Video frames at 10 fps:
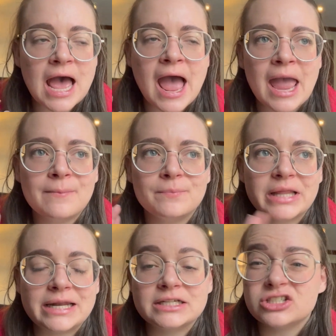I'm
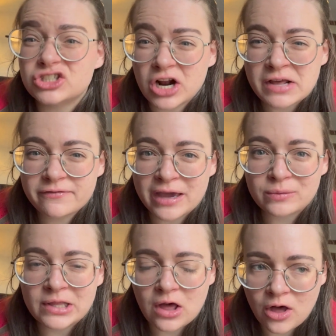planning to start at
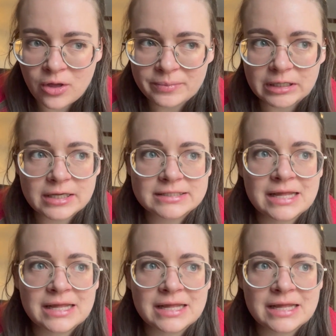Faneuil Hall because